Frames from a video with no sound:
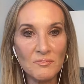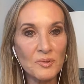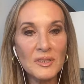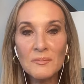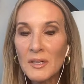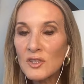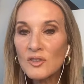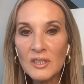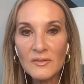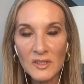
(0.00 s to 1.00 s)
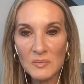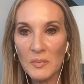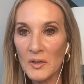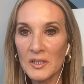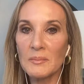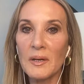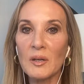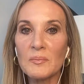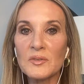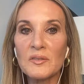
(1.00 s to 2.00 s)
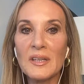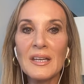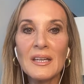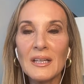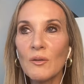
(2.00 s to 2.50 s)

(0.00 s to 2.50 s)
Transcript: pretty much not even spoken about. So they had, I mm-hmm.